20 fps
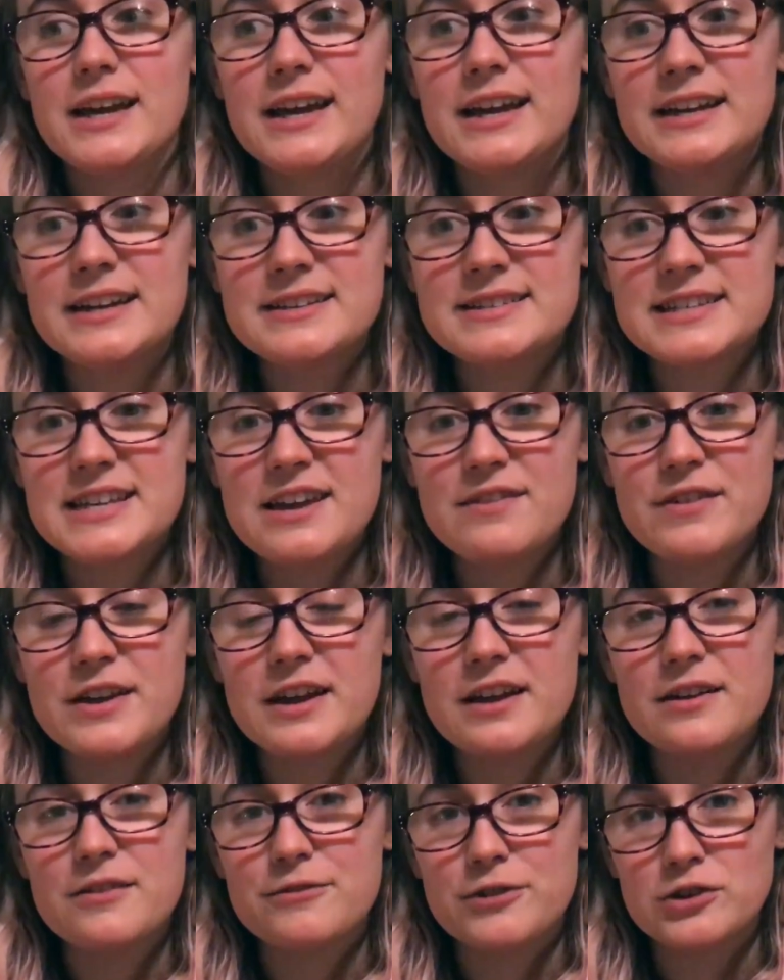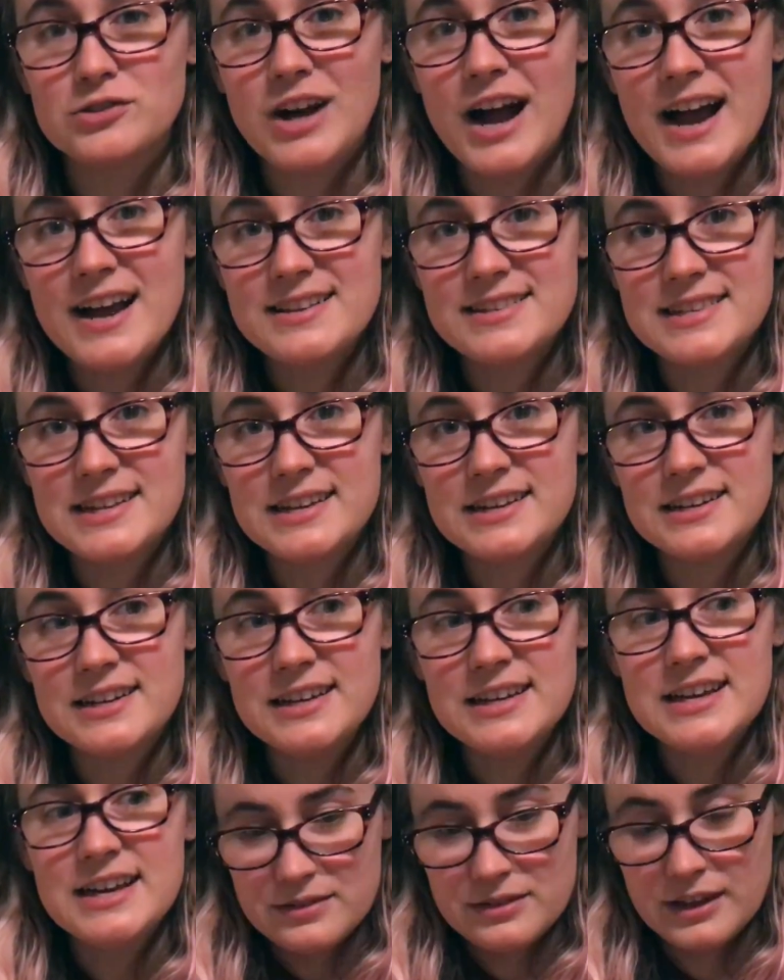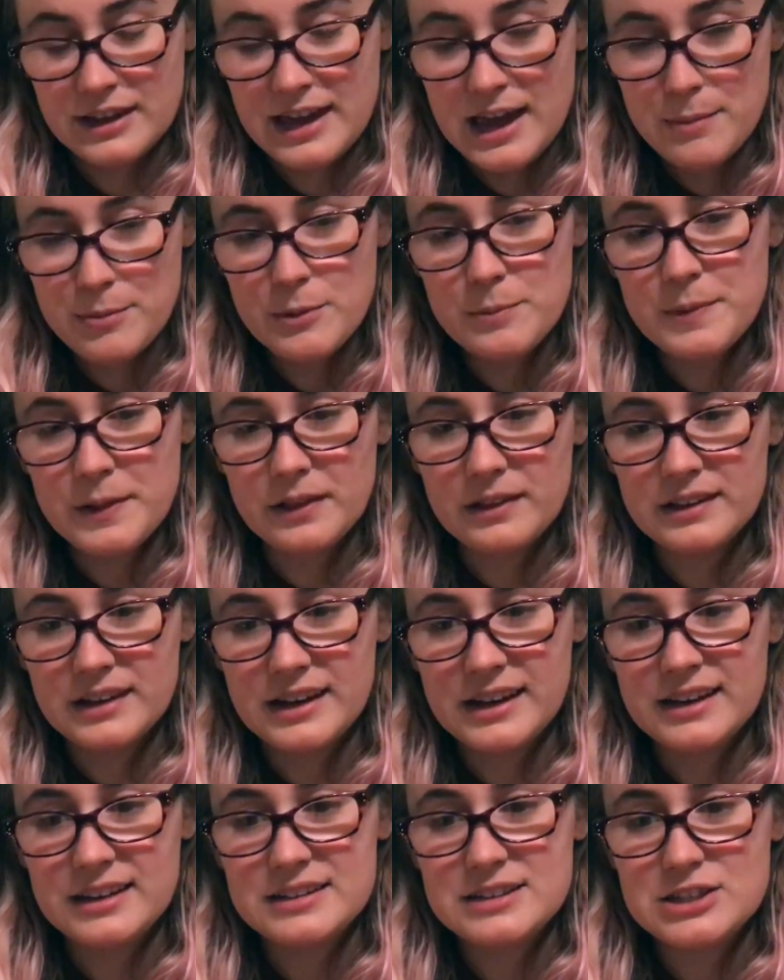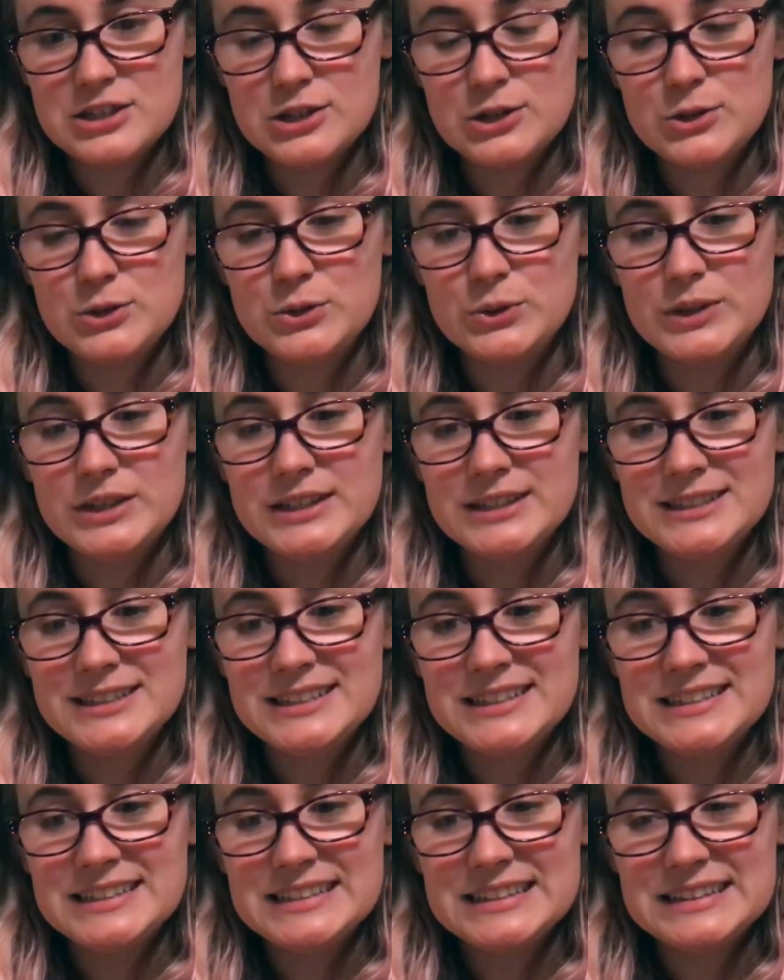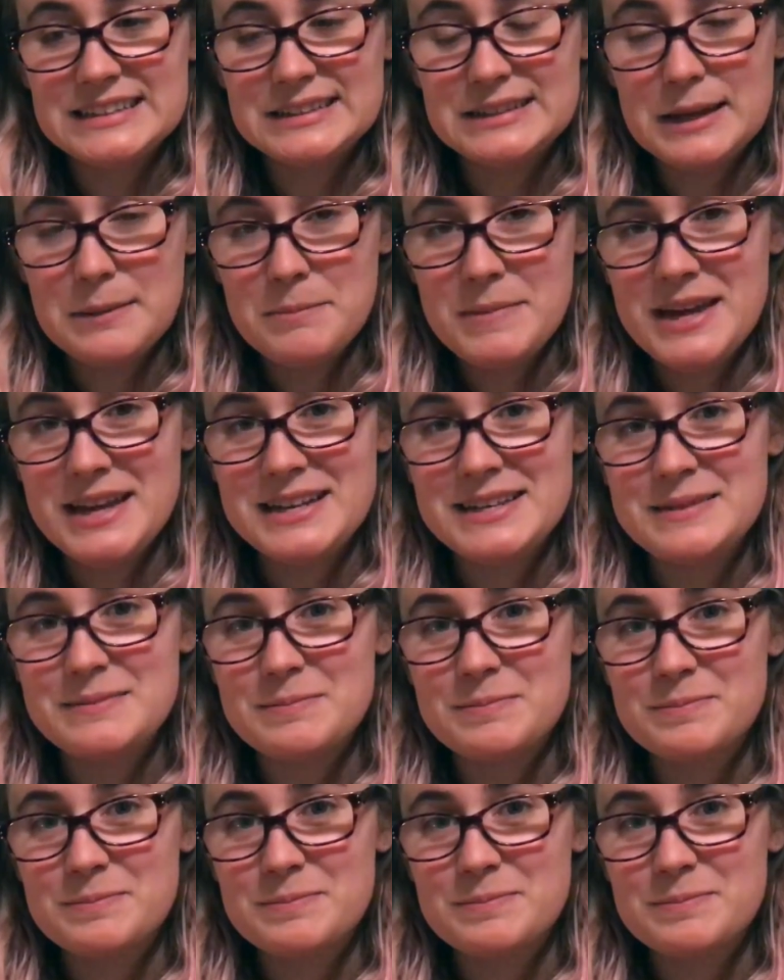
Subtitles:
it is giving Verizon the capability to limit